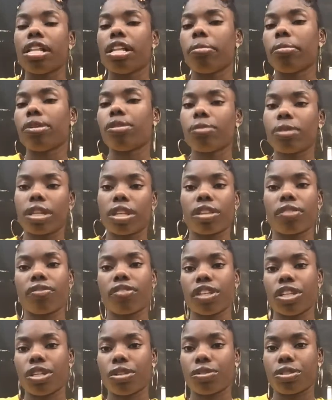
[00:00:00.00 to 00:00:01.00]
Let me know what other
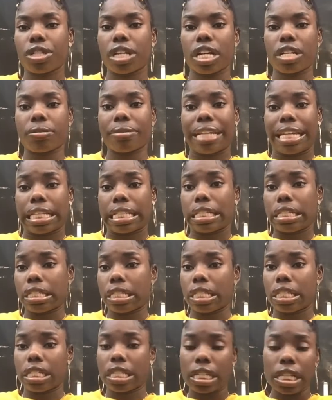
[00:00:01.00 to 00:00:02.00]
videos you guys would like to
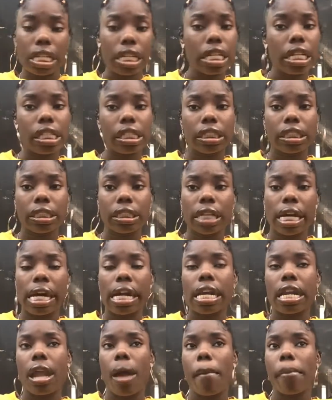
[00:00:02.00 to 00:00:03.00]
see.
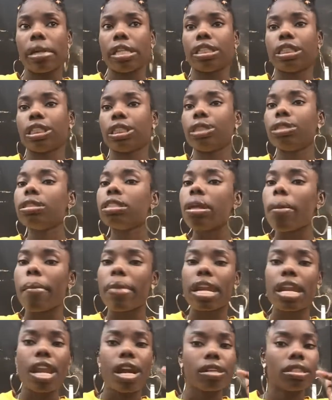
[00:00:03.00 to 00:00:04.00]
Let me know, let
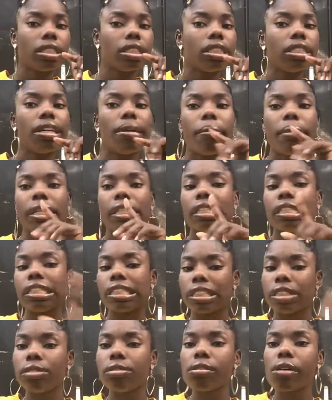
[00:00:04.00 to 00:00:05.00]
me know, let me
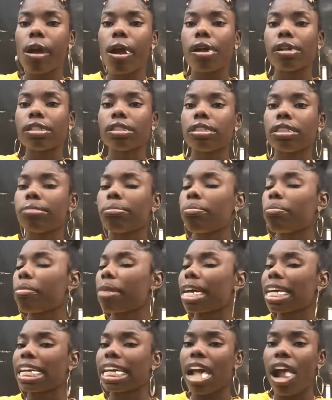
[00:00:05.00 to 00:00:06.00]
know.
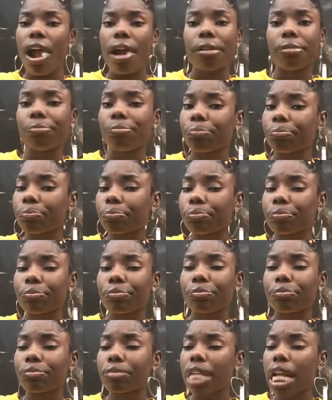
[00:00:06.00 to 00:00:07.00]
But yeah.
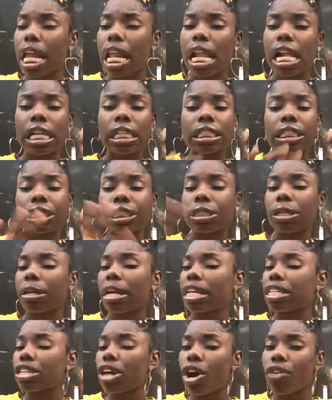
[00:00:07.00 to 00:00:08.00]
So
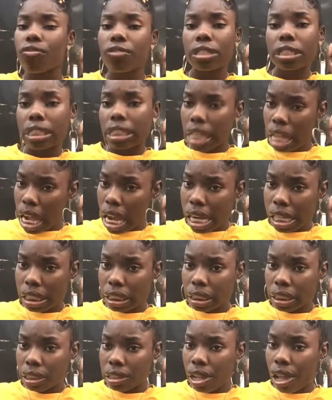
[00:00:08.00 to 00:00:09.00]
that's all for today.
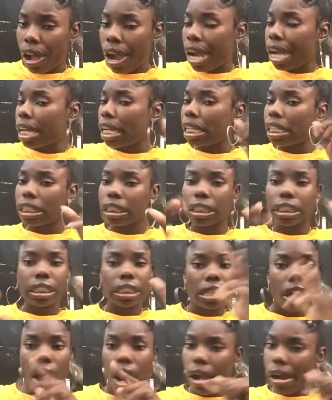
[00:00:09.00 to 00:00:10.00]

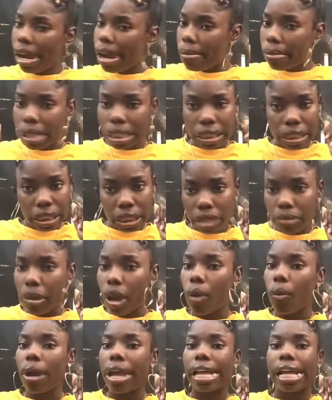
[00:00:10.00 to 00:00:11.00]
And I'm gonna see
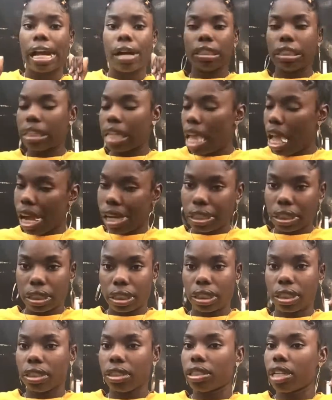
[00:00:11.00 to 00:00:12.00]
my way out there.
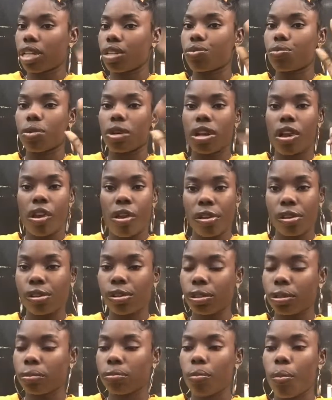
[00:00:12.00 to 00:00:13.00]
And that's what it
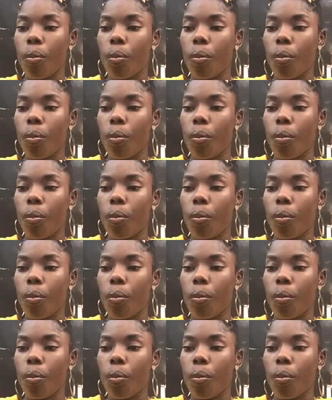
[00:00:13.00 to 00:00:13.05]
is.